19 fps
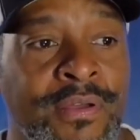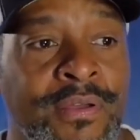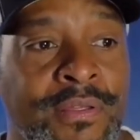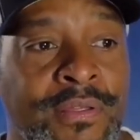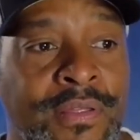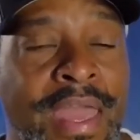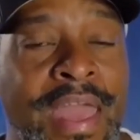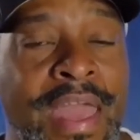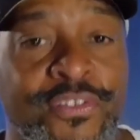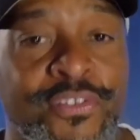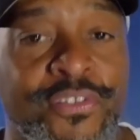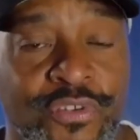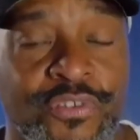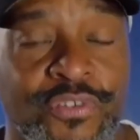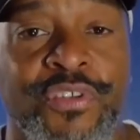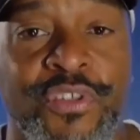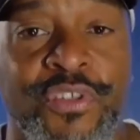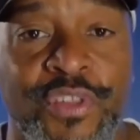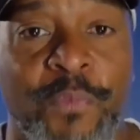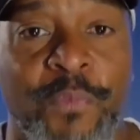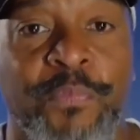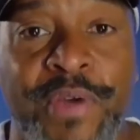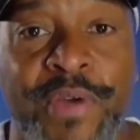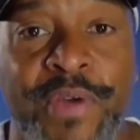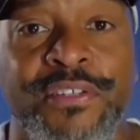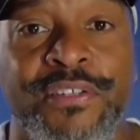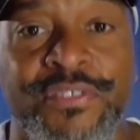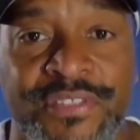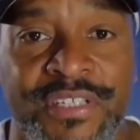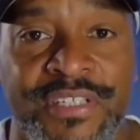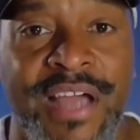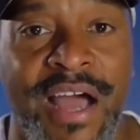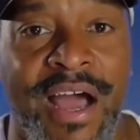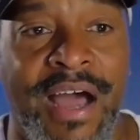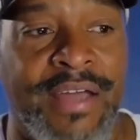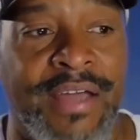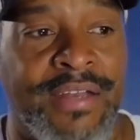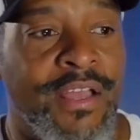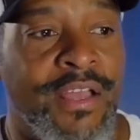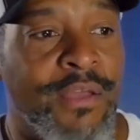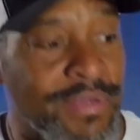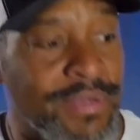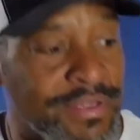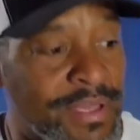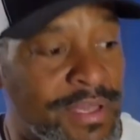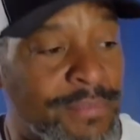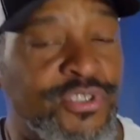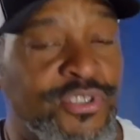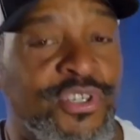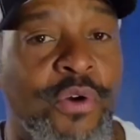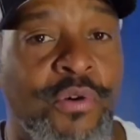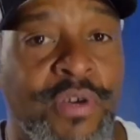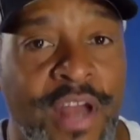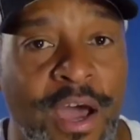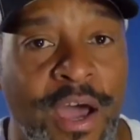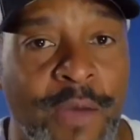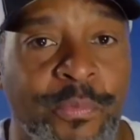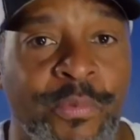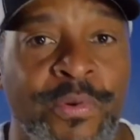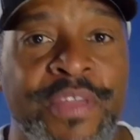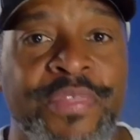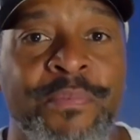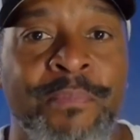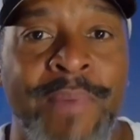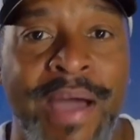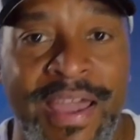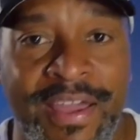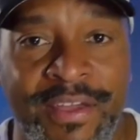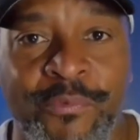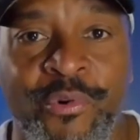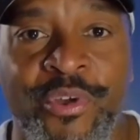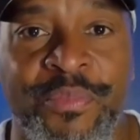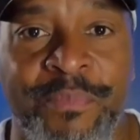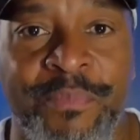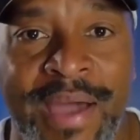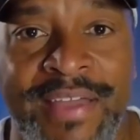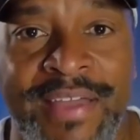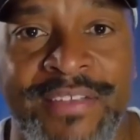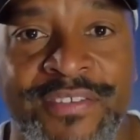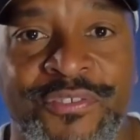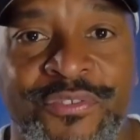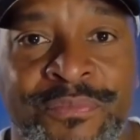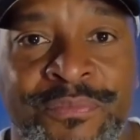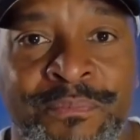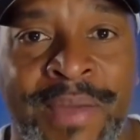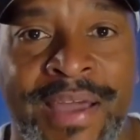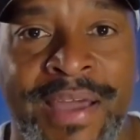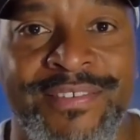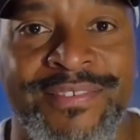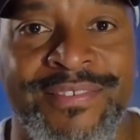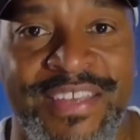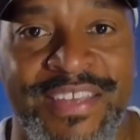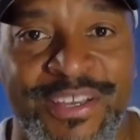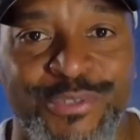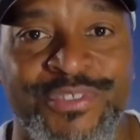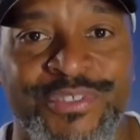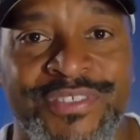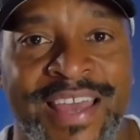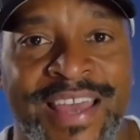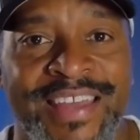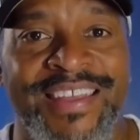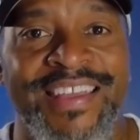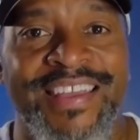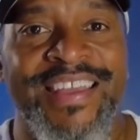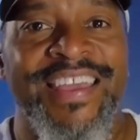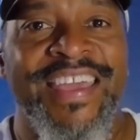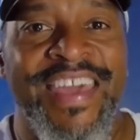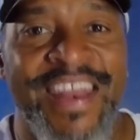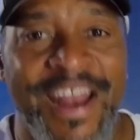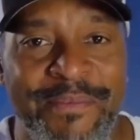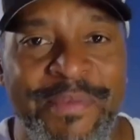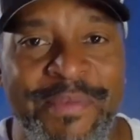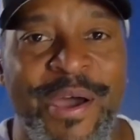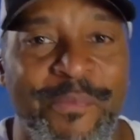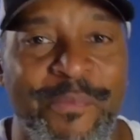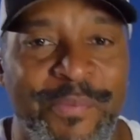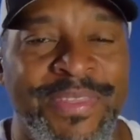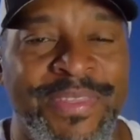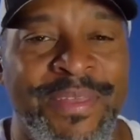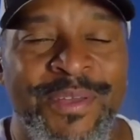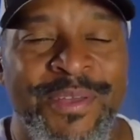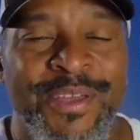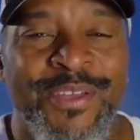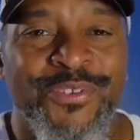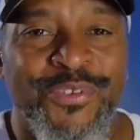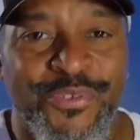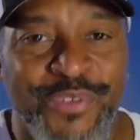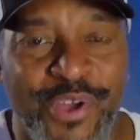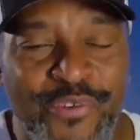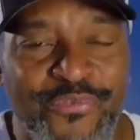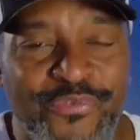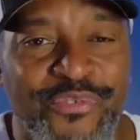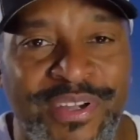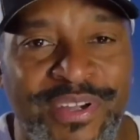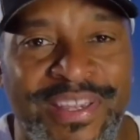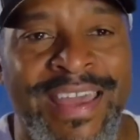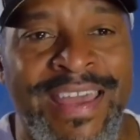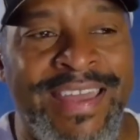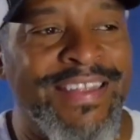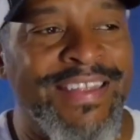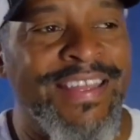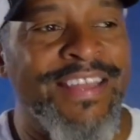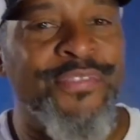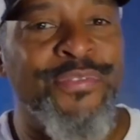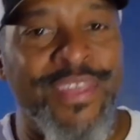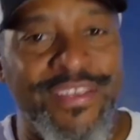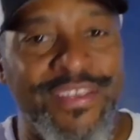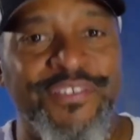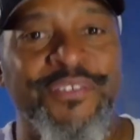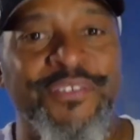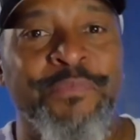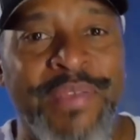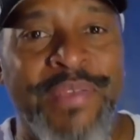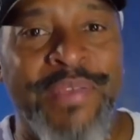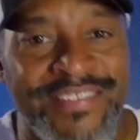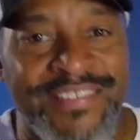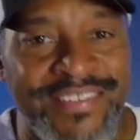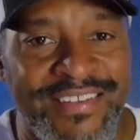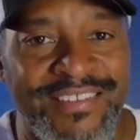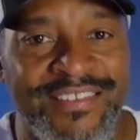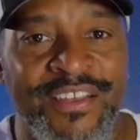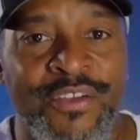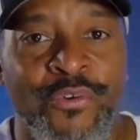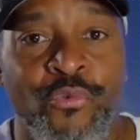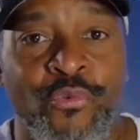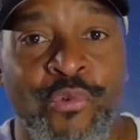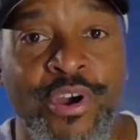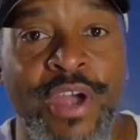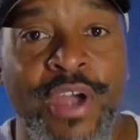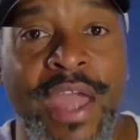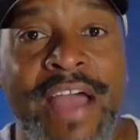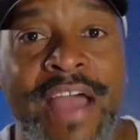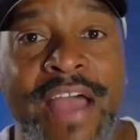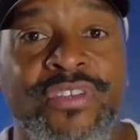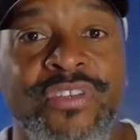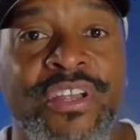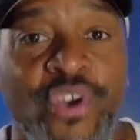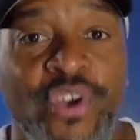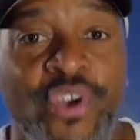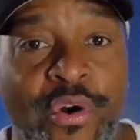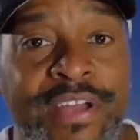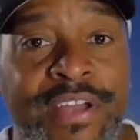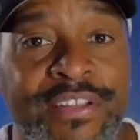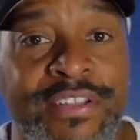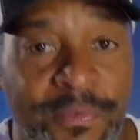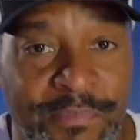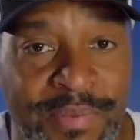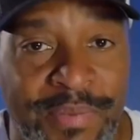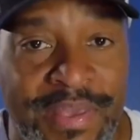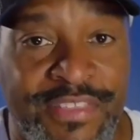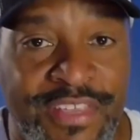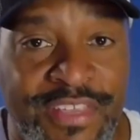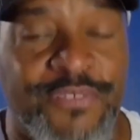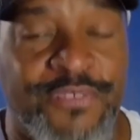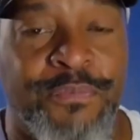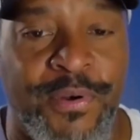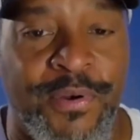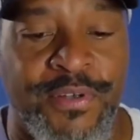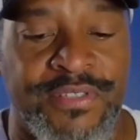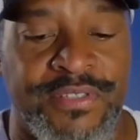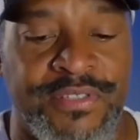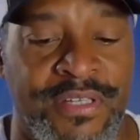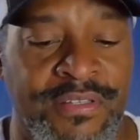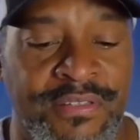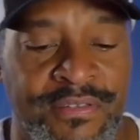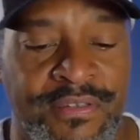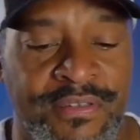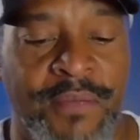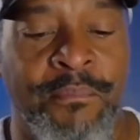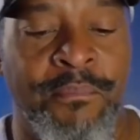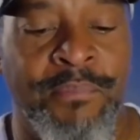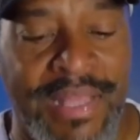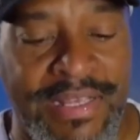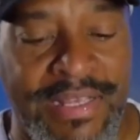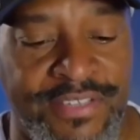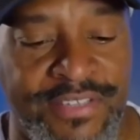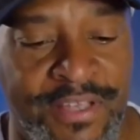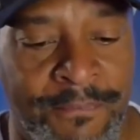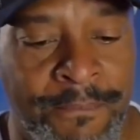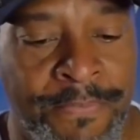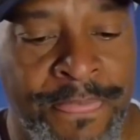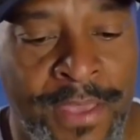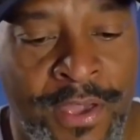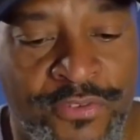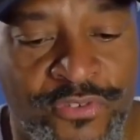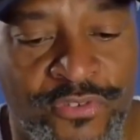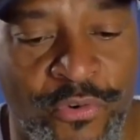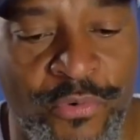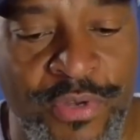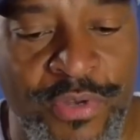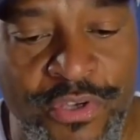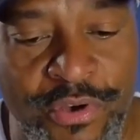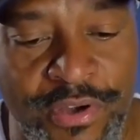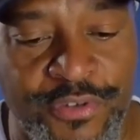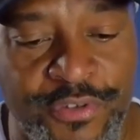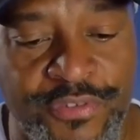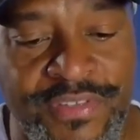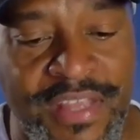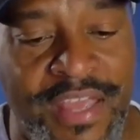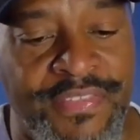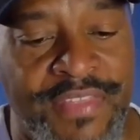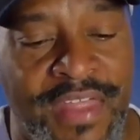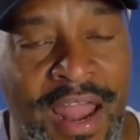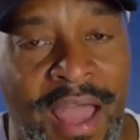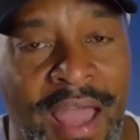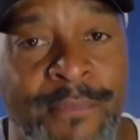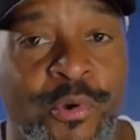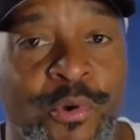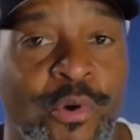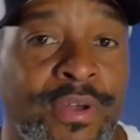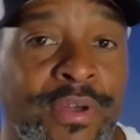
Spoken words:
answer to their prayers to God, because I'm showing up with my skill set, and I'm helping them. So don't forget, this is business. We're actually going to be this person's blessing. So when you understand that I'm going to